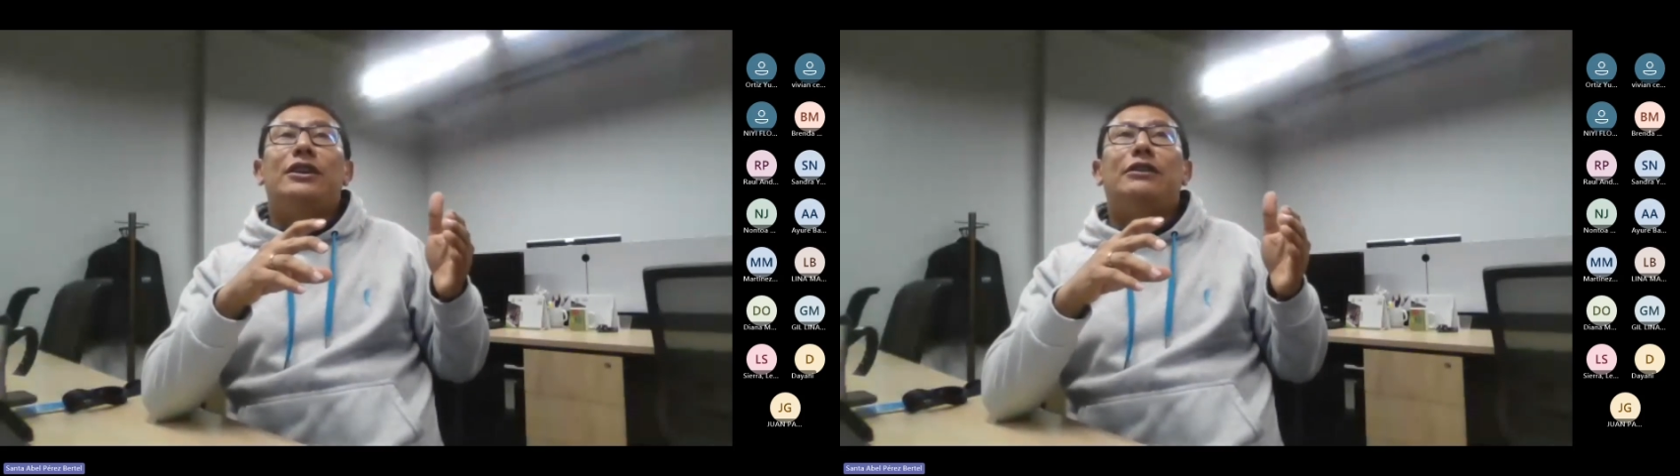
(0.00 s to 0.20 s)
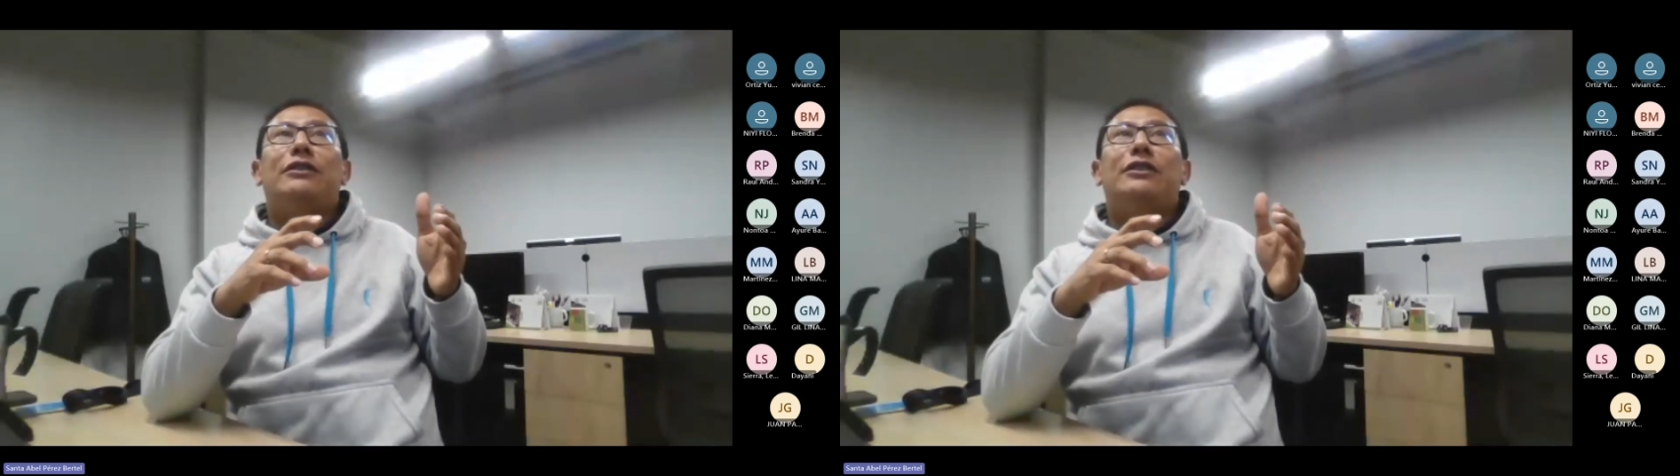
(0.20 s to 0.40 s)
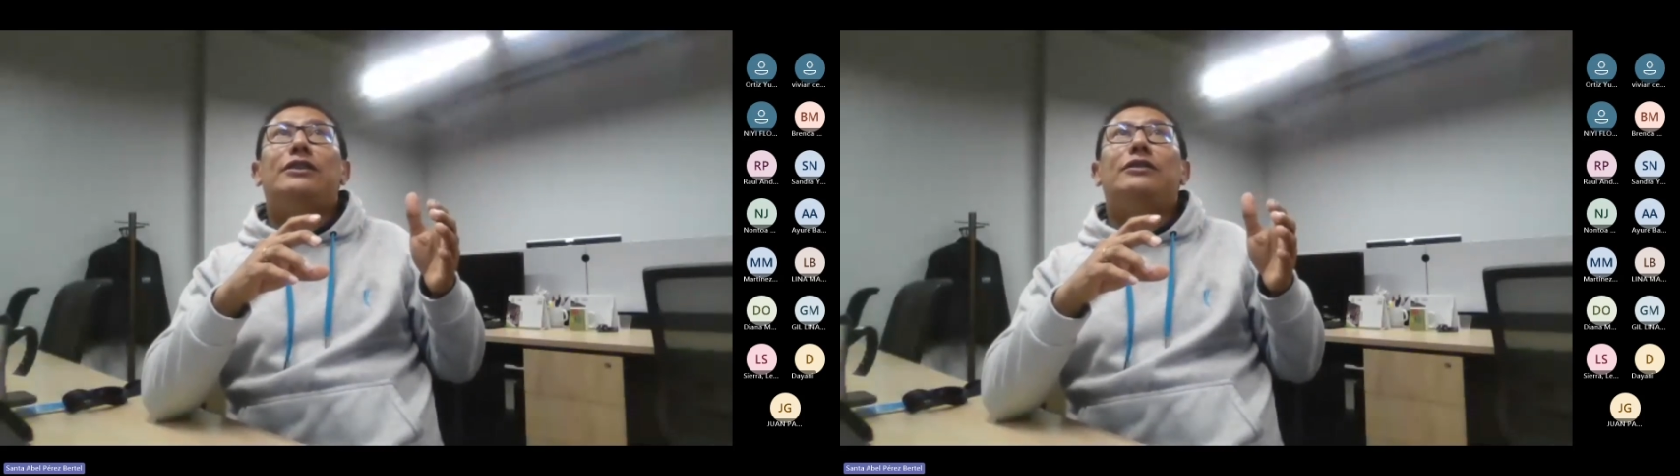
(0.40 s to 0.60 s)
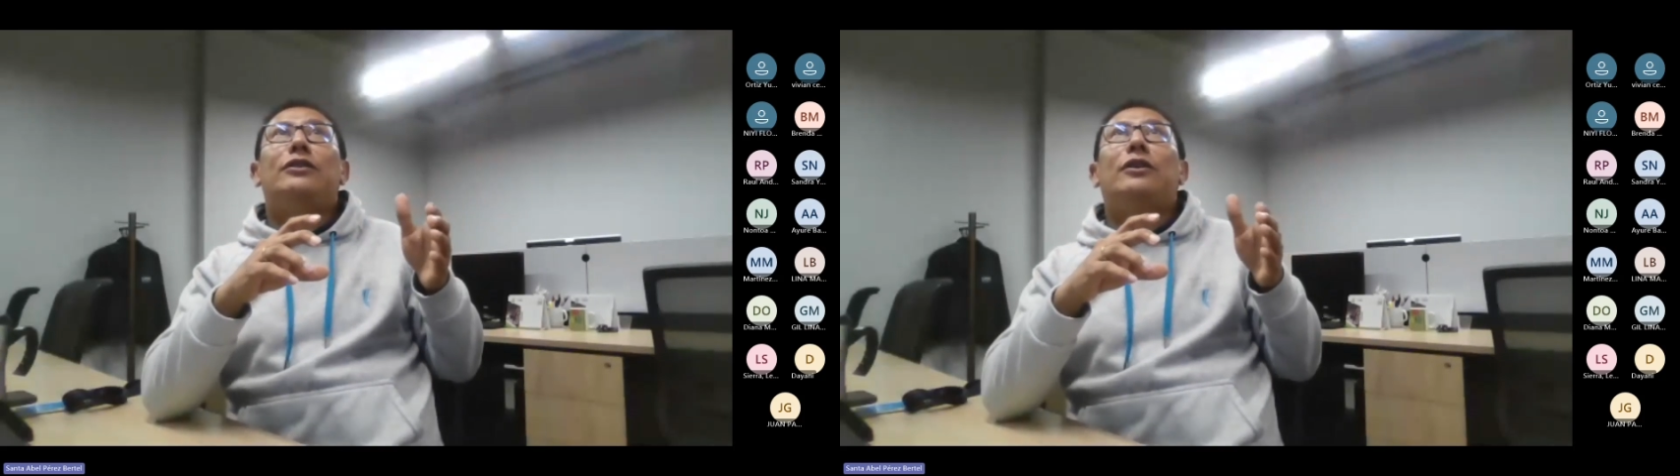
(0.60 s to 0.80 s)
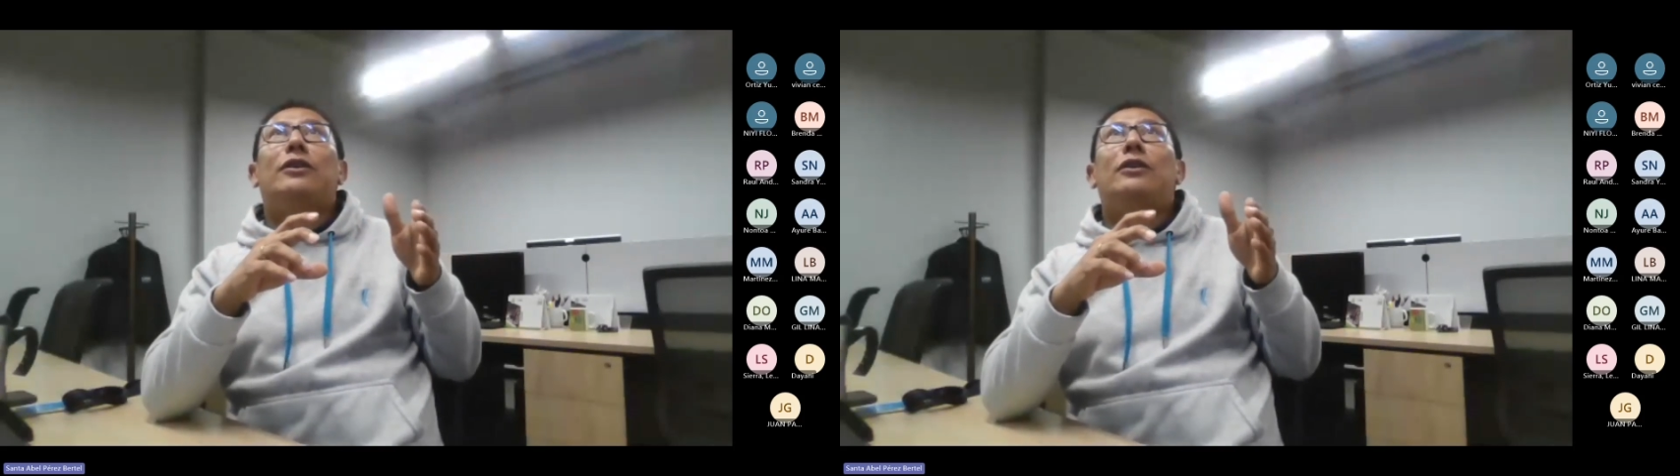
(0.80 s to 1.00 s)
in order to
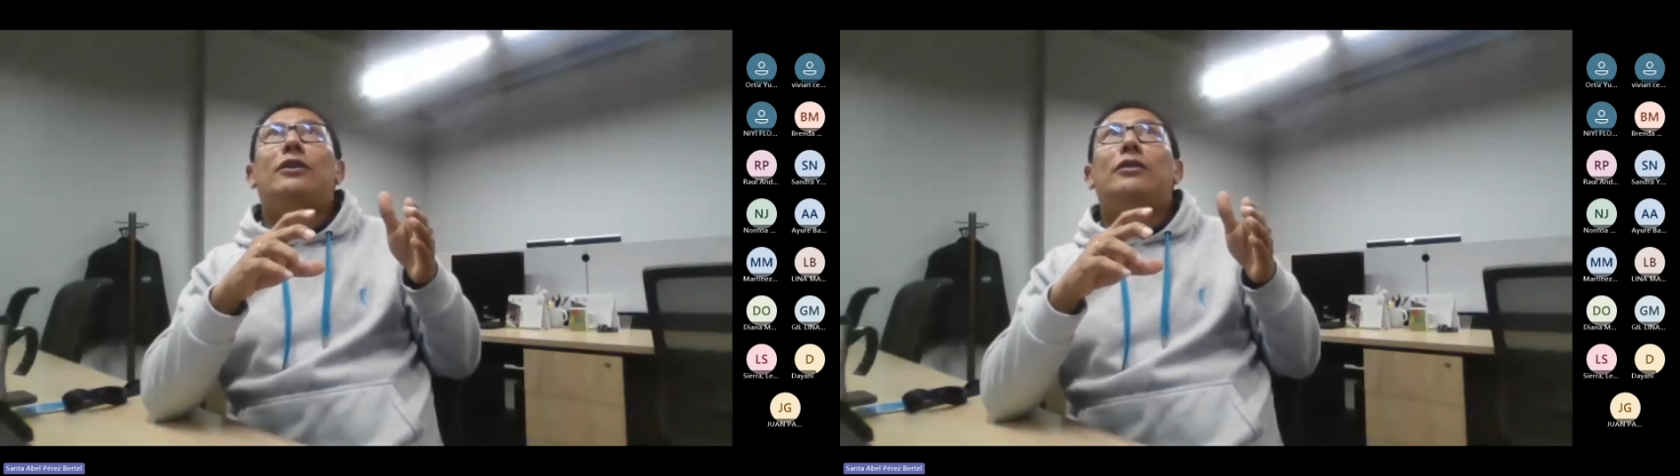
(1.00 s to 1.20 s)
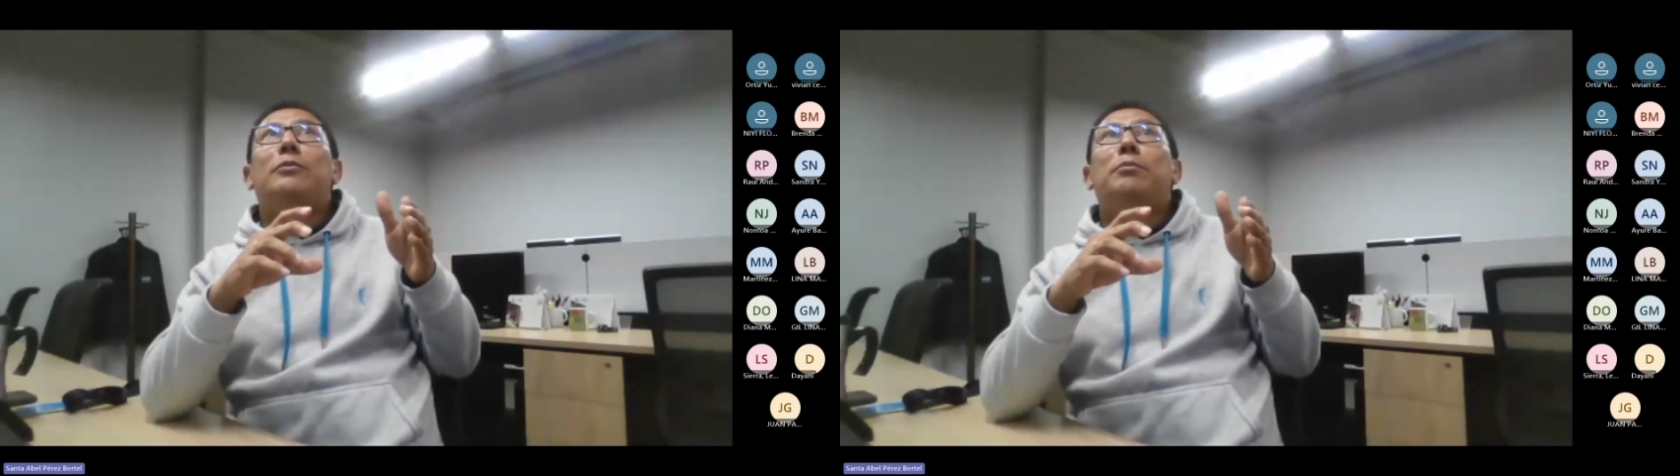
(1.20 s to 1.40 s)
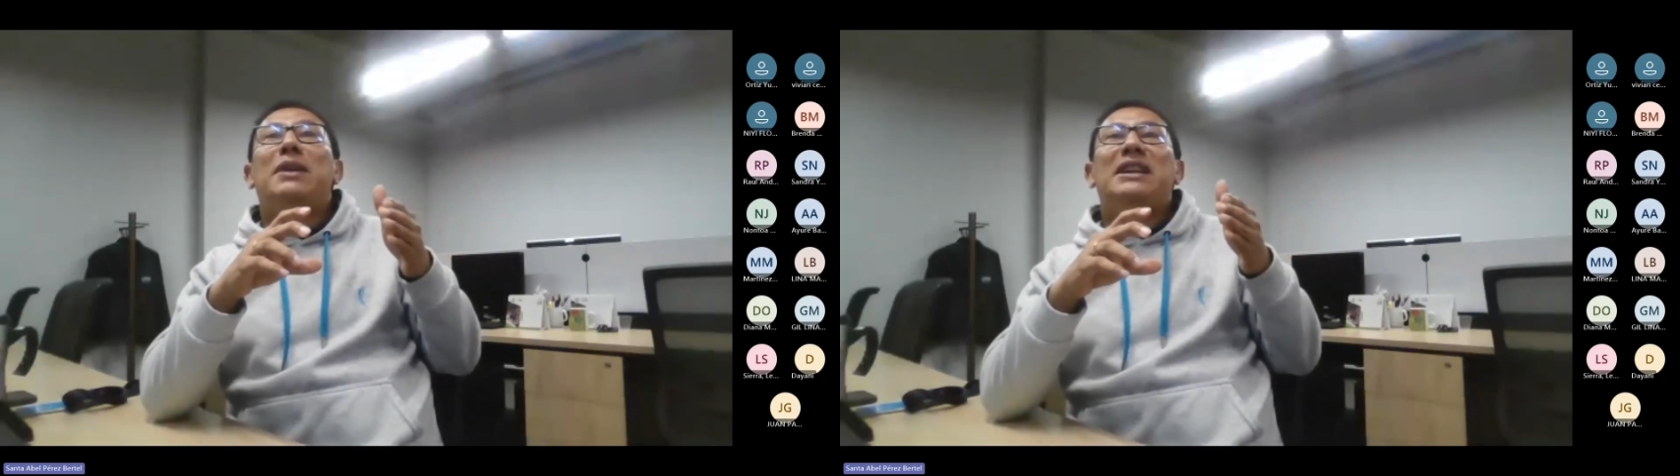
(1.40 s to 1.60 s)
don't